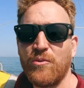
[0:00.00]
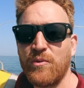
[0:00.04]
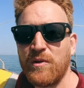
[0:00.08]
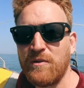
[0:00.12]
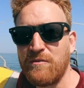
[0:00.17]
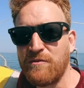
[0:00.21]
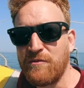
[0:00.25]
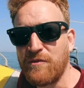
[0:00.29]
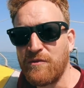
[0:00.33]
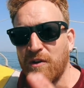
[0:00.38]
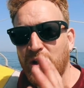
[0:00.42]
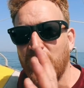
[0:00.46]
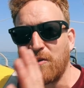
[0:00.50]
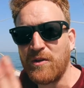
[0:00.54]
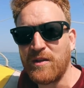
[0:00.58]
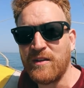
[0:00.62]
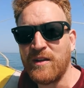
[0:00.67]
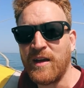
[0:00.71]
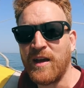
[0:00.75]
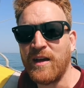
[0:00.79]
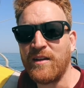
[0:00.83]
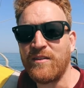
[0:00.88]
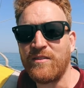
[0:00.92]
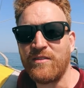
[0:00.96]
we've furled in
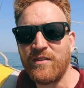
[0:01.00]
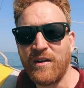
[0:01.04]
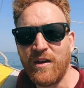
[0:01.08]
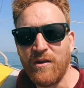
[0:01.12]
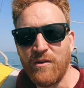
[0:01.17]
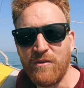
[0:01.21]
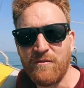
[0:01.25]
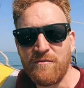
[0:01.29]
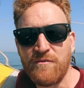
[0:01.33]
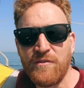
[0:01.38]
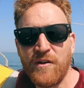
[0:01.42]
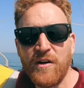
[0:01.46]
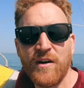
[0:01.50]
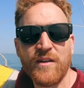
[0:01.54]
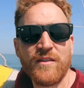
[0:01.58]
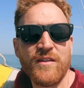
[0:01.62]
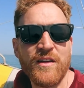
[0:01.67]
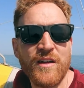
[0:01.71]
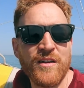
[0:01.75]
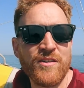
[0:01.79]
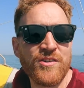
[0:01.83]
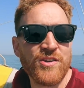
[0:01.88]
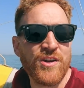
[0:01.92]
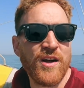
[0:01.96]
the headsail and fired
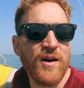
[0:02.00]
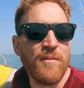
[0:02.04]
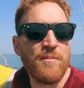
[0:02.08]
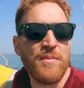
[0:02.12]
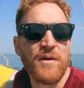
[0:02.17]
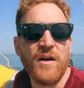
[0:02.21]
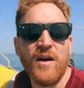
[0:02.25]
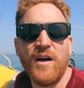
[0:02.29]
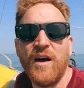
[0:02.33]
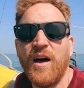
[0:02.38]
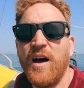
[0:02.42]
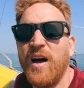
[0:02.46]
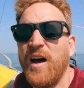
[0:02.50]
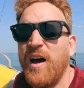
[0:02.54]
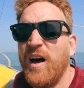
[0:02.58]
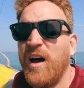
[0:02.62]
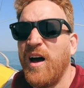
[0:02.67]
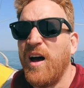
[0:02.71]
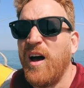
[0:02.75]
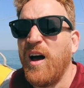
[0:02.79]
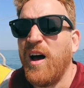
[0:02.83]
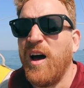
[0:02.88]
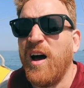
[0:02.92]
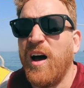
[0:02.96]
the engine up, but
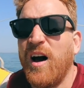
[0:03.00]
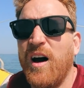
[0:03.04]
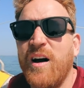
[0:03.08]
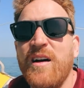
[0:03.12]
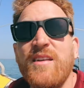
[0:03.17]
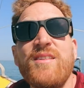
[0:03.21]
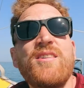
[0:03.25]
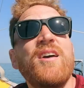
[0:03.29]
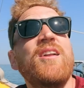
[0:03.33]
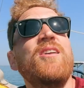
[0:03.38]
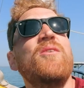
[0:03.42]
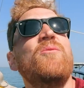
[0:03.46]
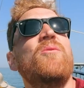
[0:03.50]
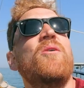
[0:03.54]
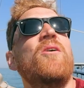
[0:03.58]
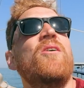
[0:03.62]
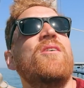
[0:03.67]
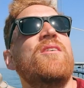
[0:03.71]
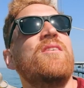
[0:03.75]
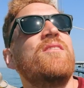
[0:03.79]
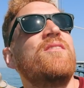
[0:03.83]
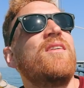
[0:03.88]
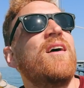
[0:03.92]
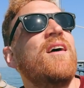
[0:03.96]
I tell you what,
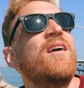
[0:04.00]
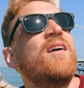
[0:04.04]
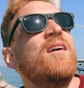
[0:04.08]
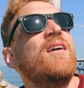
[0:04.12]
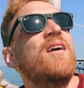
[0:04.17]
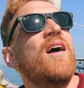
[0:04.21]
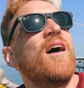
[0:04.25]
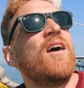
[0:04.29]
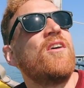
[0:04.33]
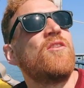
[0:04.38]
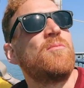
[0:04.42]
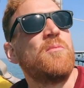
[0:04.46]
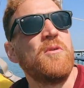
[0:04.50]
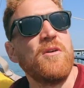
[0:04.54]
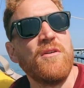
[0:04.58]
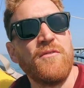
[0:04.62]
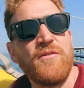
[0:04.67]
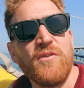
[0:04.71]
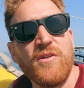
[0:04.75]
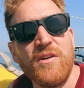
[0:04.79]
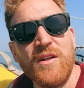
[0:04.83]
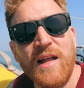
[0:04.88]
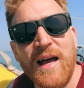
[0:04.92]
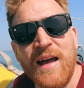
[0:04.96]
on a day as
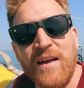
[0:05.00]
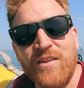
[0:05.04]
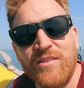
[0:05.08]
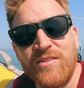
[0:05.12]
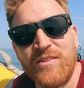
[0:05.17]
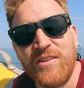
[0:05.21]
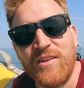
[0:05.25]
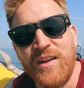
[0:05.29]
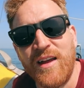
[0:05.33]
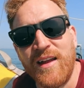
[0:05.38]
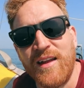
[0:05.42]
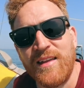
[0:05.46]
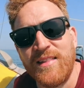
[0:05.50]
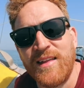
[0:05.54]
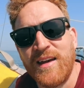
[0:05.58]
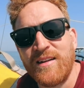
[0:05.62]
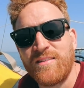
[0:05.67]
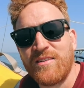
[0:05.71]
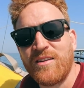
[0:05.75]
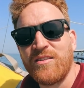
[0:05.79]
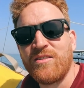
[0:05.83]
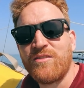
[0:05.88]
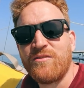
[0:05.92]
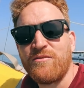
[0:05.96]
beautiful as today, that
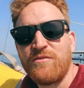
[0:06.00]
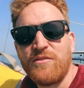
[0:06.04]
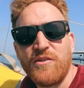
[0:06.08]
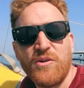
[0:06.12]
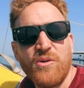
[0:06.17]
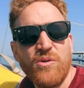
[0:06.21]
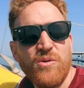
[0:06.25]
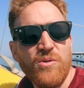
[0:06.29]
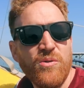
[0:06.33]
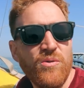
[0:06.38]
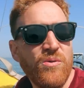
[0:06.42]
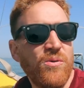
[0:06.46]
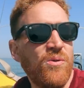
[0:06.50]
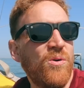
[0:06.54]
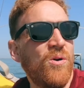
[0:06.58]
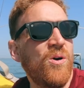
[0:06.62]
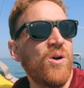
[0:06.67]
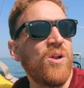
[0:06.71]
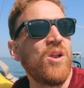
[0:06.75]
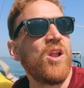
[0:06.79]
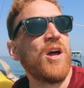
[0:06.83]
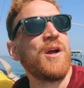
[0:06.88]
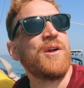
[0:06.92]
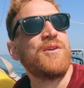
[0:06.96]
doesn't feel
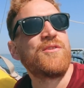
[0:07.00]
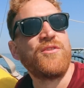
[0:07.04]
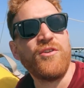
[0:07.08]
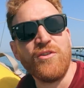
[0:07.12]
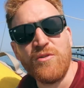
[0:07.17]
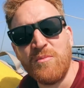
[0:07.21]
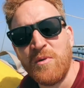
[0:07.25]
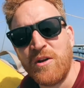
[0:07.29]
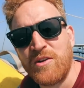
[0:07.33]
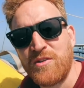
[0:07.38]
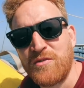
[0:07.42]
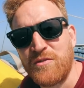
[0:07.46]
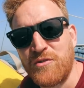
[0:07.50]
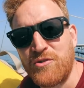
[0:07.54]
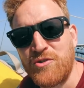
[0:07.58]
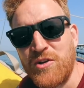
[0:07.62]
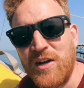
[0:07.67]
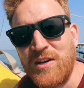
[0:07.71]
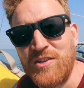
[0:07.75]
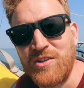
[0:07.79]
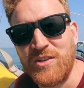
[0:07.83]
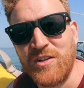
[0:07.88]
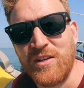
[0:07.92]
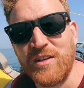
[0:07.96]
like too much of a
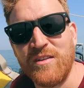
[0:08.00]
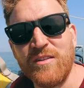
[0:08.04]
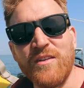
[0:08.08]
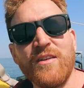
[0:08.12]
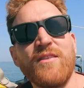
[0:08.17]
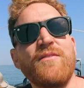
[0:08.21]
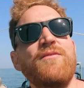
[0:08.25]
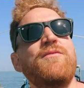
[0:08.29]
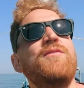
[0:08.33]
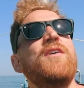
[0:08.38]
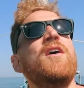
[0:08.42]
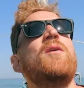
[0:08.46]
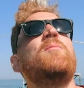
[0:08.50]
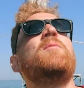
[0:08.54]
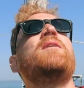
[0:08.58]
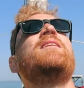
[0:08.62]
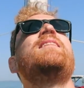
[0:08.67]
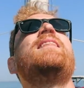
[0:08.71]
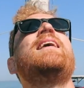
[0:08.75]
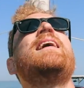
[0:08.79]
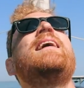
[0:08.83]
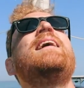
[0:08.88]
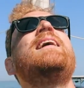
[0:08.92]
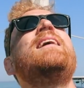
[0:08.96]
tragedy. The
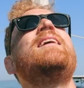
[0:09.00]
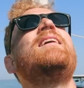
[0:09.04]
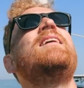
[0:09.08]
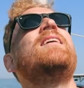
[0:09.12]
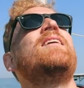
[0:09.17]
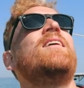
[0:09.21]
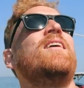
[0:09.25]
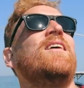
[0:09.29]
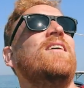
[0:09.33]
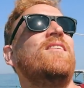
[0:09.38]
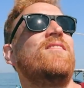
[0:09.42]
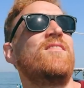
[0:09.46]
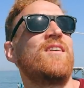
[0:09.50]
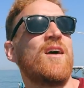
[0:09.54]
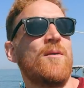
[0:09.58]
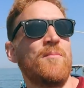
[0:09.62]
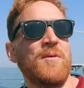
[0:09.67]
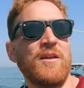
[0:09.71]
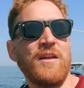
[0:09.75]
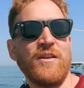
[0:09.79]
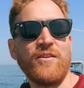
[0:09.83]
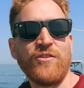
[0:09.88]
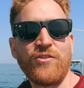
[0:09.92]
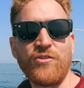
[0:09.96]
vitamin D is
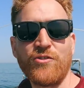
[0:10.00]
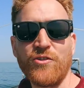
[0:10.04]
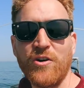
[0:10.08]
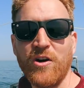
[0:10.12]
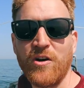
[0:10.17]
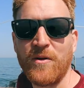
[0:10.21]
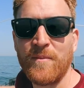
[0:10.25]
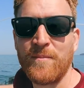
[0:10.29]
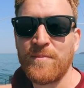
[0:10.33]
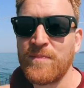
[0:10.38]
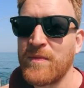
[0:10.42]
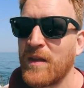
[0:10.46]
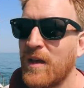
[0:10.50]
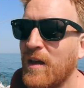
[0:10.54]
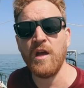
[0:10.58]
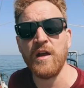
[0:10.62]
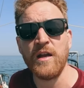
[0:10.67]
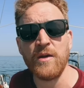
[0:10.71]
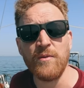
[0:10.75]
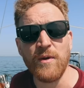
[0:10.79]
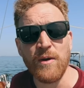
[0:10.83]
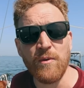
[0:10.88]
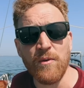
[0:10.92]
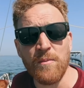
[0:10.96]
coming in strong.
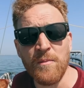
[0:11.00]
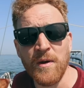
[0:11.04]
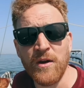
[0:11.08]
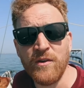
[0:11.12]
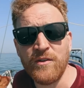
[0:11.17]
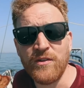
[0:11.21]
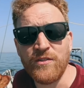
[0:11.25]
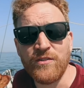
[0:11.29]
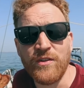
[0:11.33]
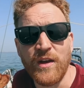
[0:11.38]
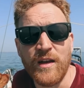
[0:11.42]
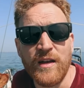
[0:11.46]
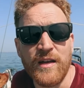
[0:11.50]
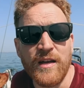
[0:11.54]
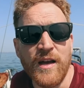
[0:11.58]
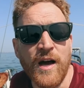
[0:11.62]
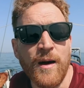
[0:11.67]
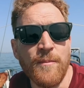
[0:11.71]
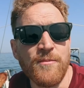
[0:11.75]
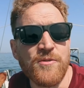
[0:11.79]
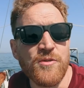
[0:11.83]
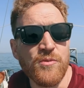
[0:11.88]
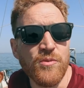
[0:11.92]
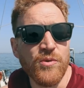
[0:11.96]
Anyway, we're motor sailing
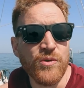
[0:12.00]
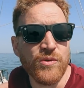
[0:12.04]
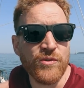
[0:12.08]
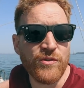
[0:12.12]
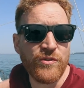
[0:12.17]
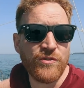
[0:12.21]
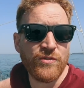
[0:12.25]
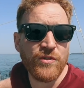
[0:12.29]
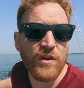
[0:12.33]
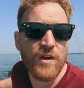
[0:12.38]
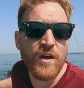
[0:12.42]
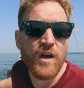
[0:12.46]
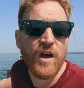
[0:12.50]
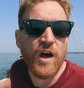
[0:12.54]
up towards